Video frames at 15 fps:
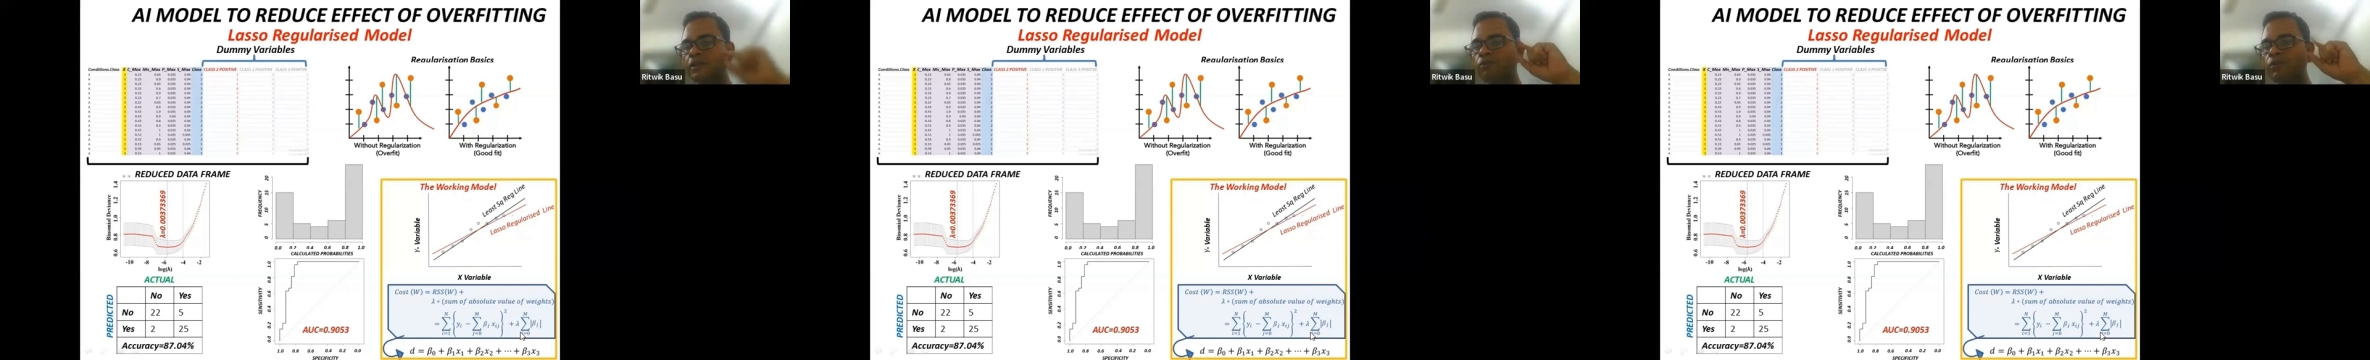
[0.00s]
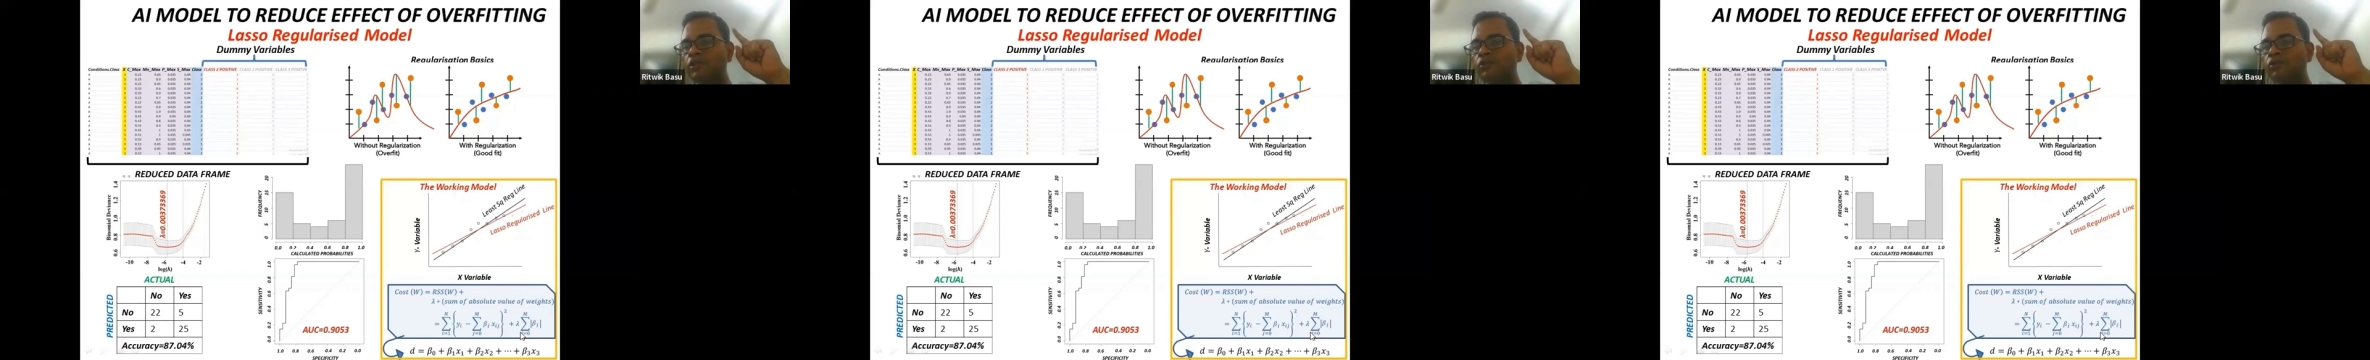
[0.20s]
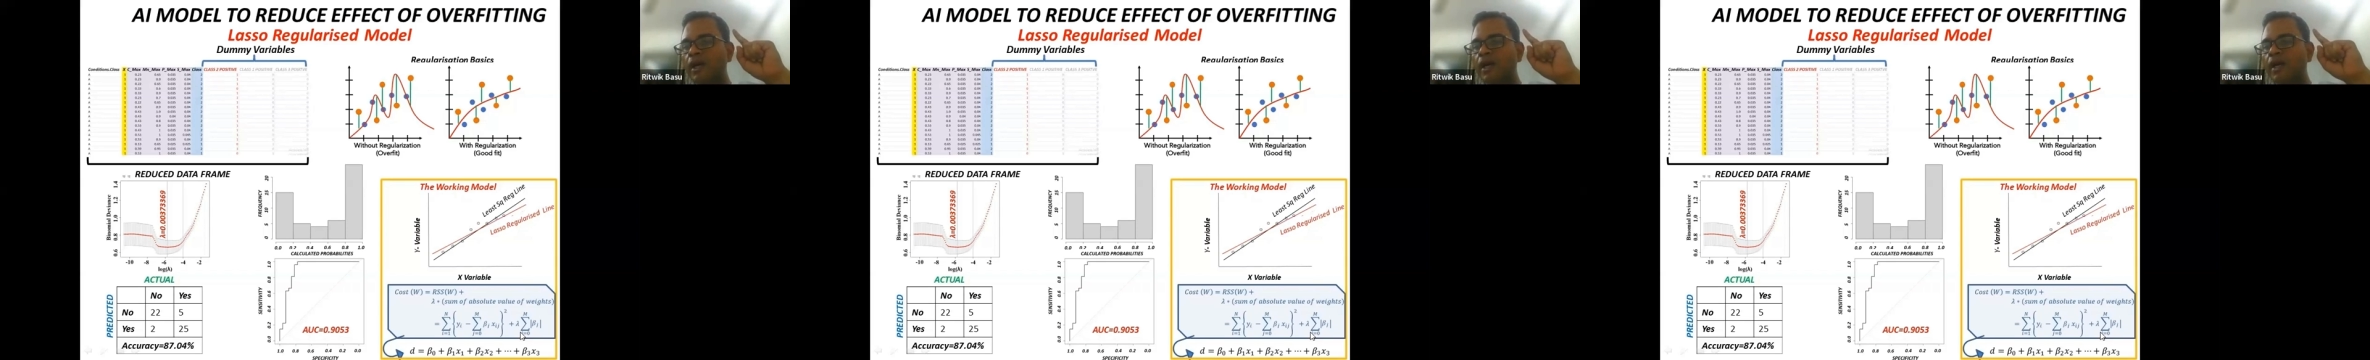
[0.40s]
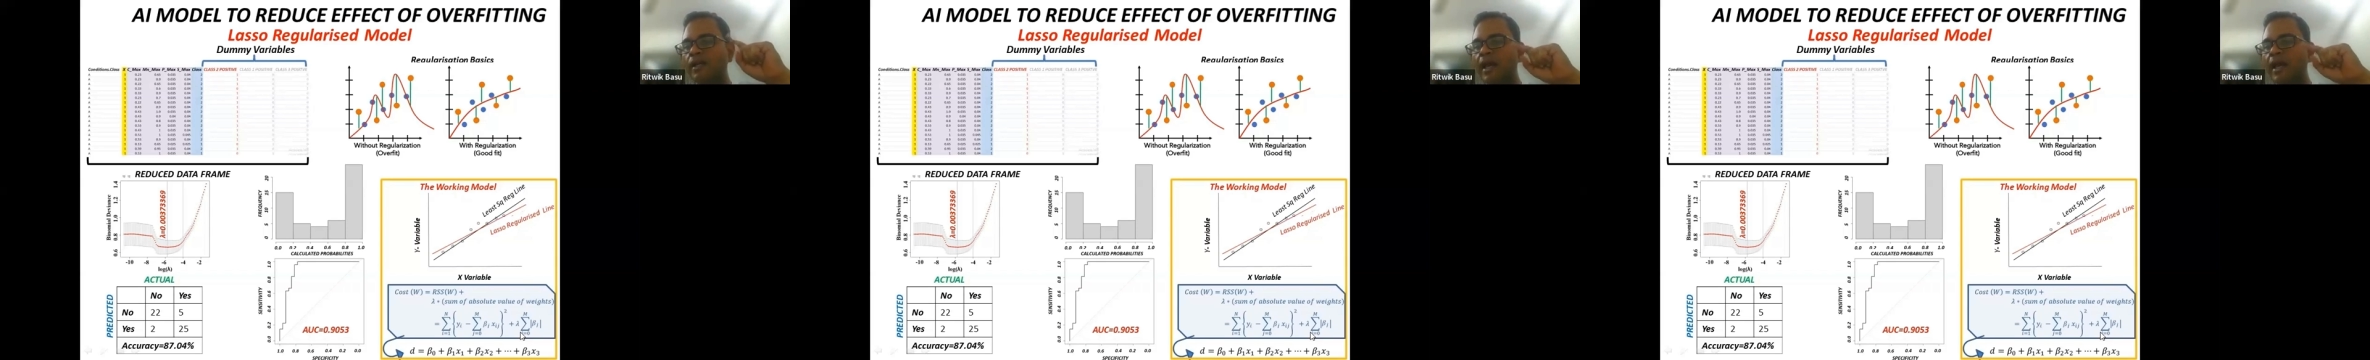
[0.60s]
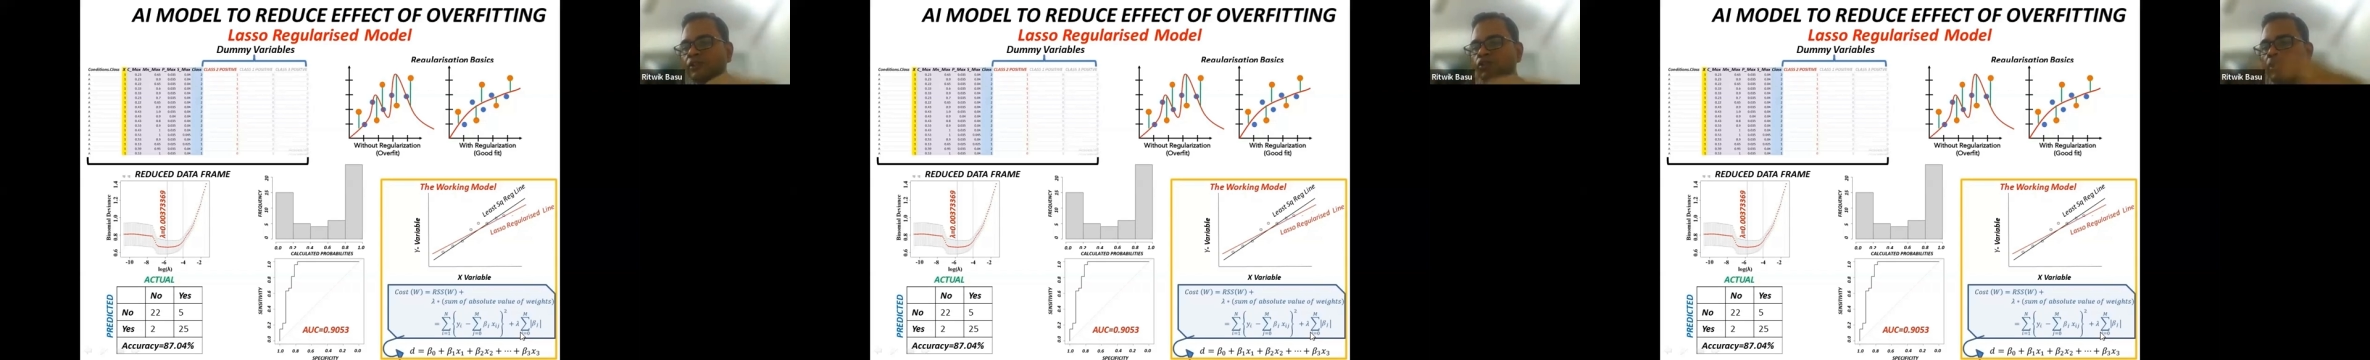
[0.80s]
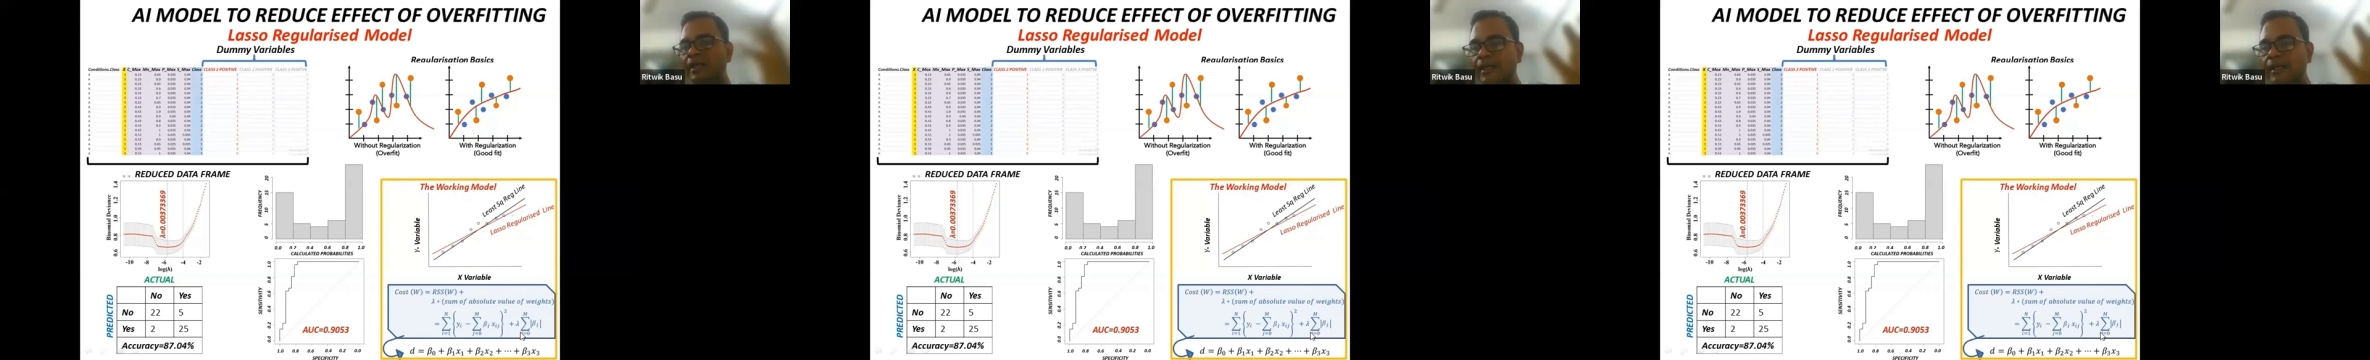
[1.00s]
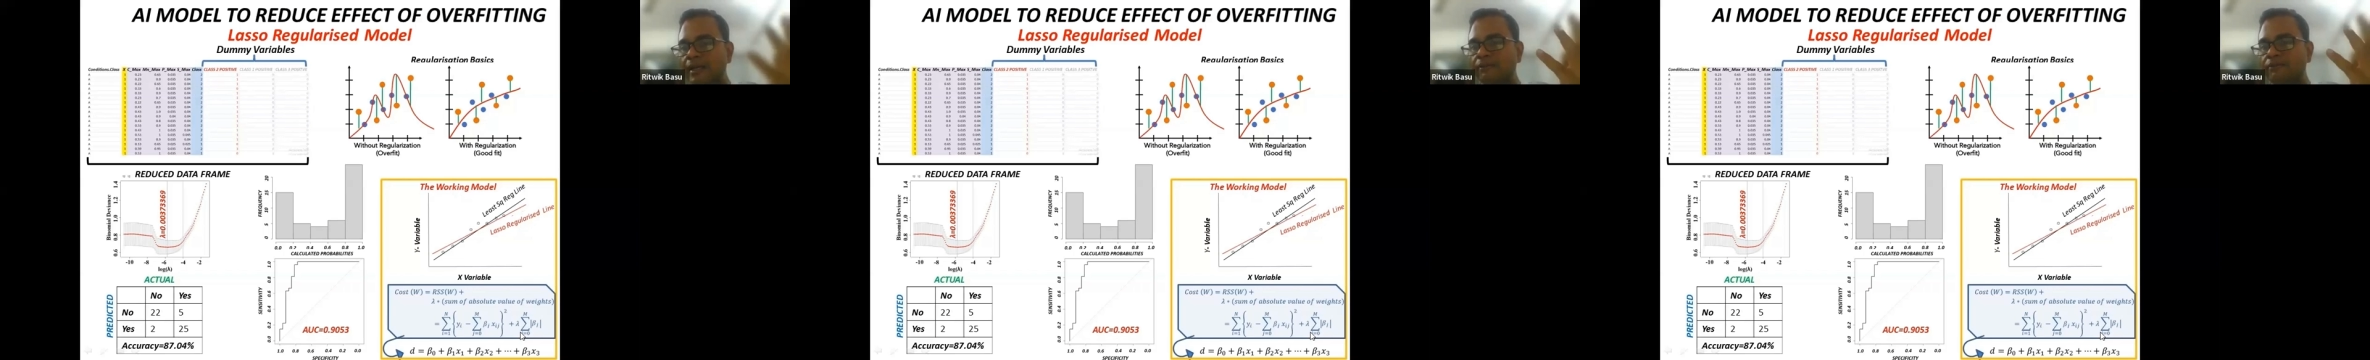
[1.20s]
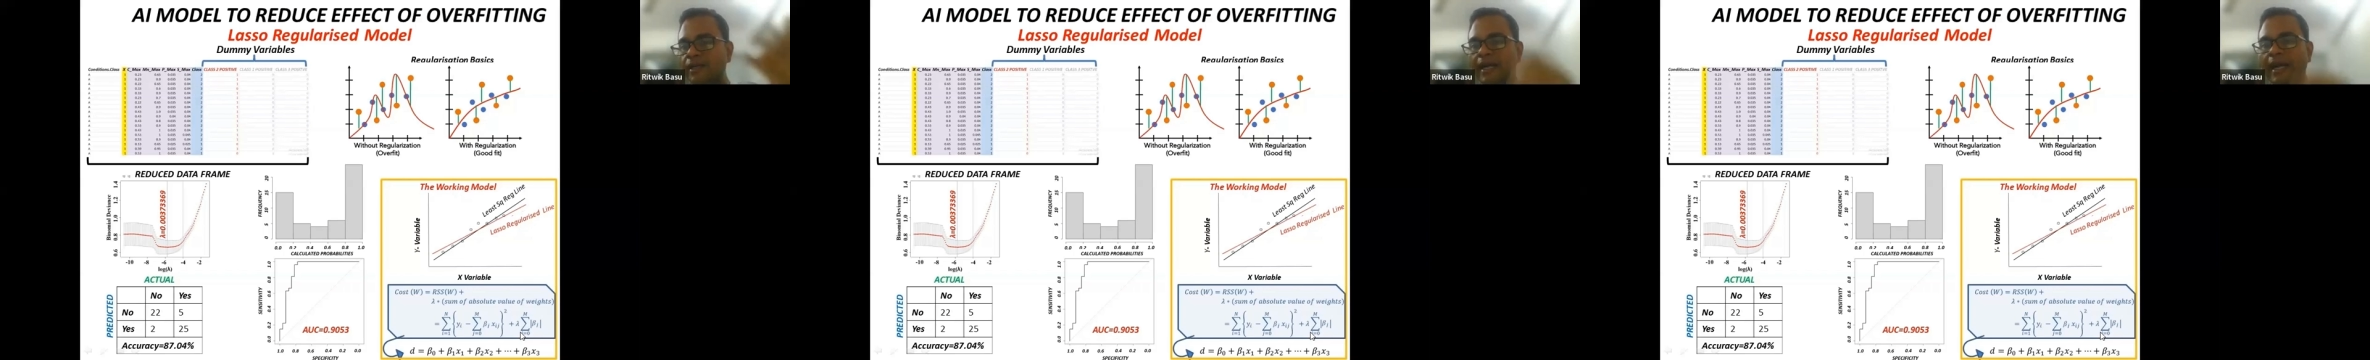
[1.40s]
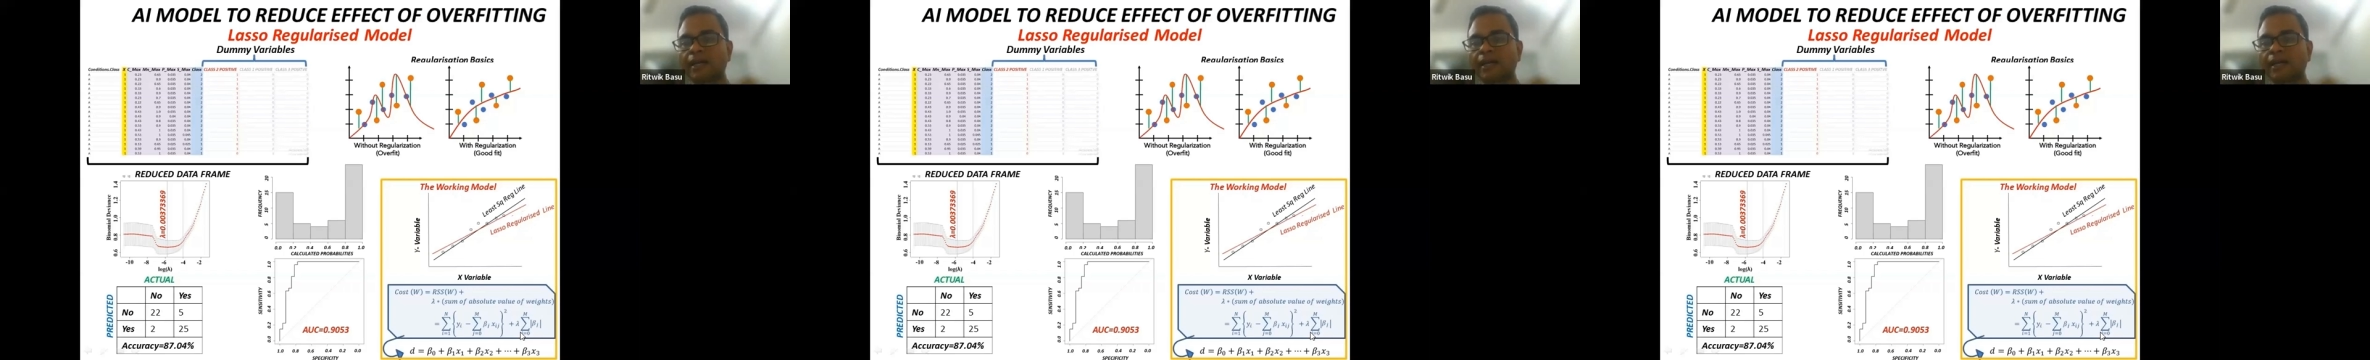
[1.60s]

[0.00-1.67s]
which were actually irrelevant,